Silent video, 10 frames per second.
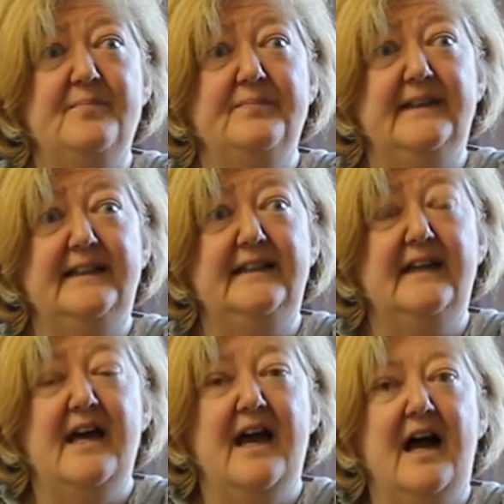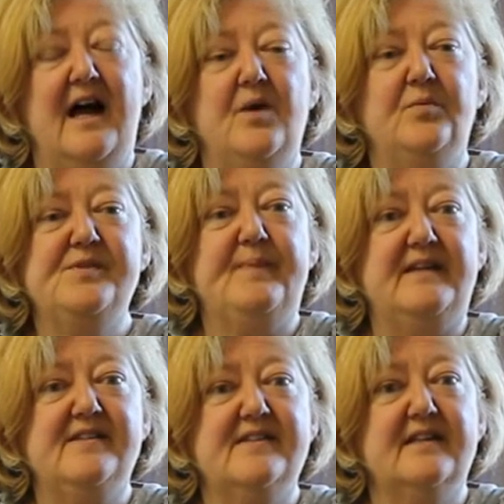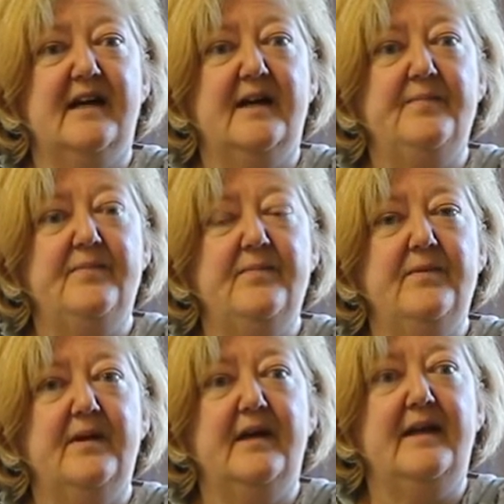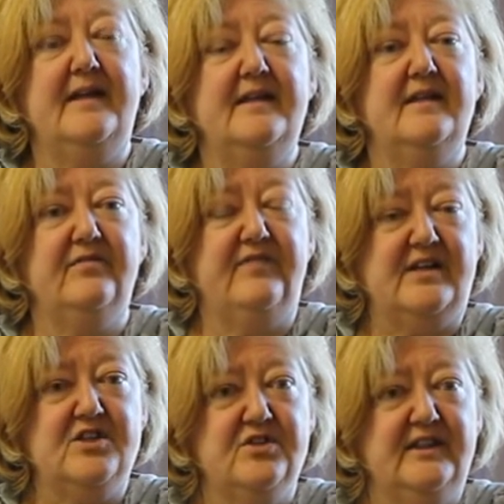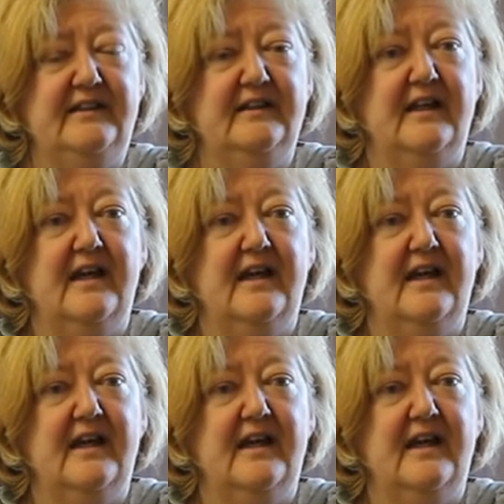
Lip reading: company. I was based in the factory.